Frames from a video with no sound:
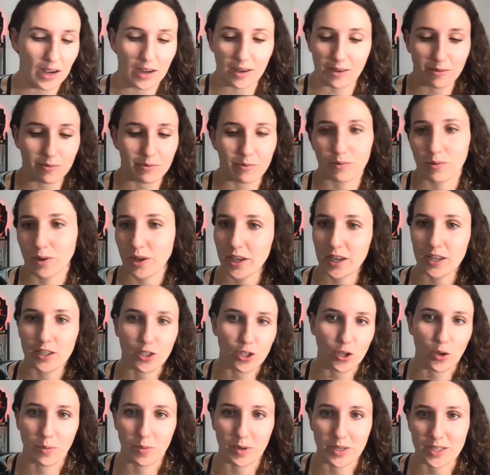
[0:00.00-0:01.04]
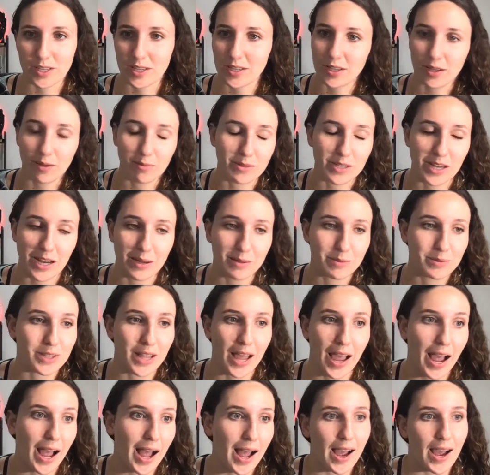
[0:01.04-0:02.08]
We get so busy sometimes
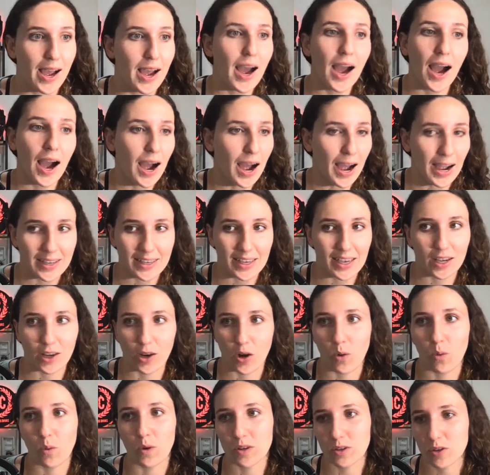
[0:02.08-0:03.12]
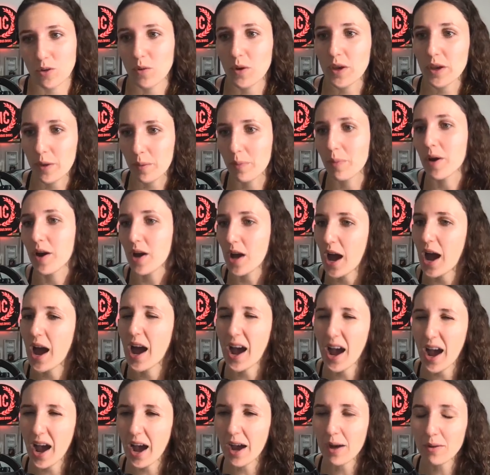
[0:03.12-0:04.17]
that I can't go once a week,
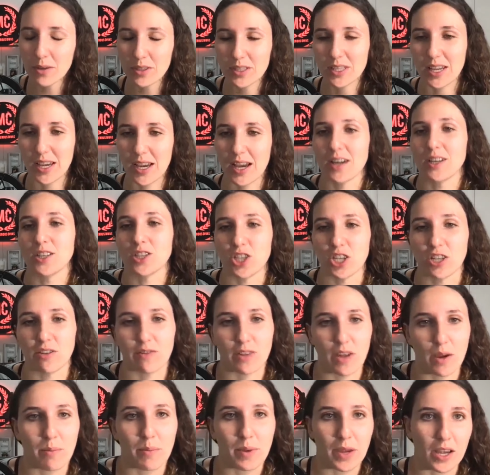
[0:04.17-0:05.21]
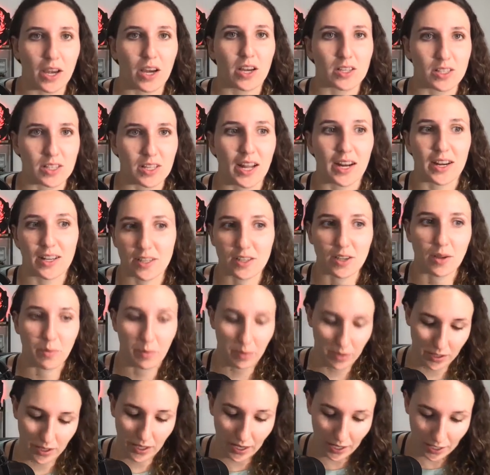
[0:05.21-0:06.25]
but I would say I achieved it because that is
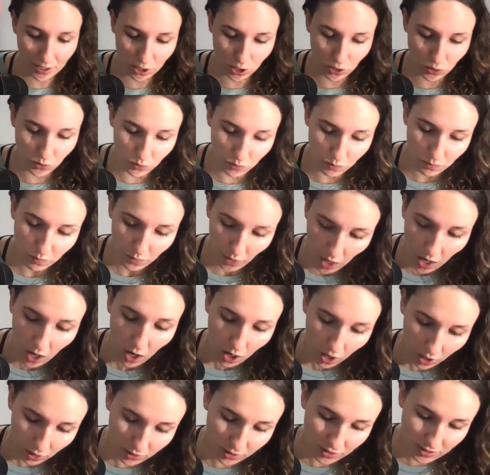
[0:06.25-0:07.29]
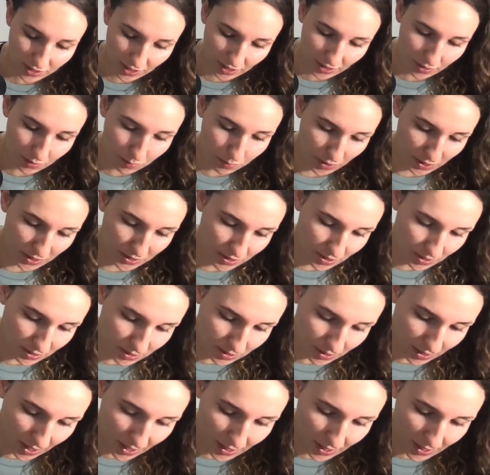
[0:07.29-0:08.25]
something that I do on a daily basis.